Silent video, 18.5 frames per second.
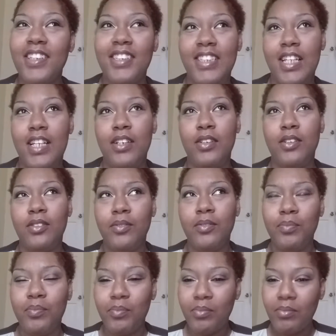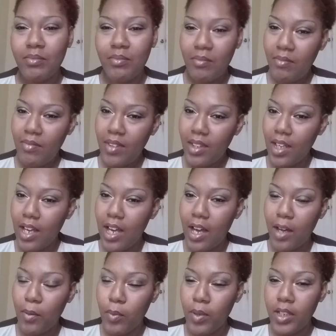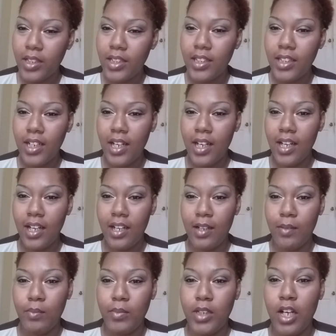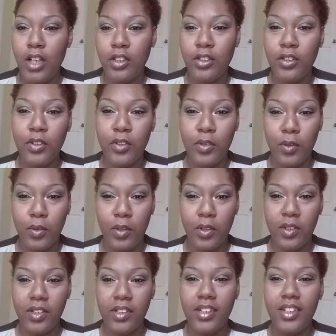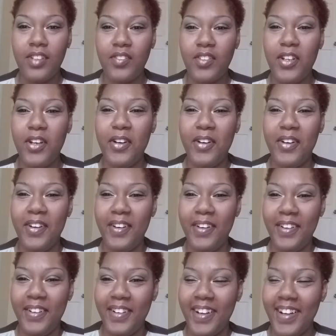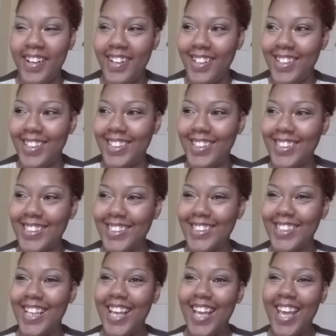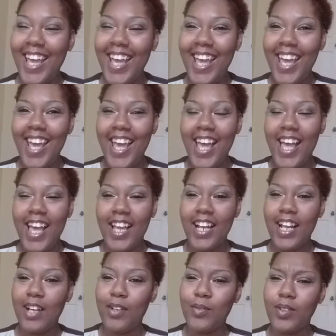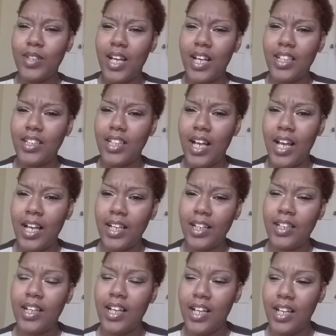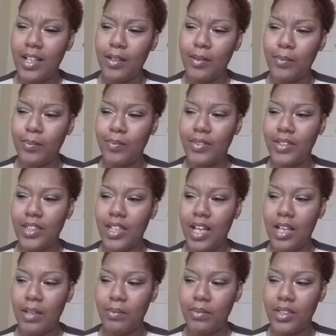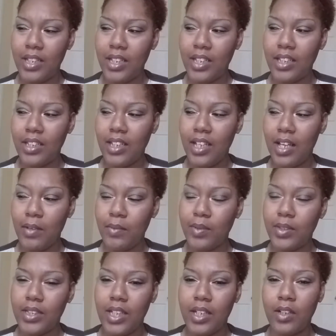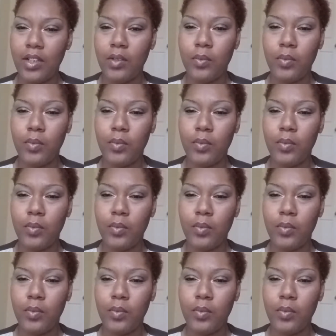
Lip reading: So I went to Dr. Google, of course. And I typed in, I was like,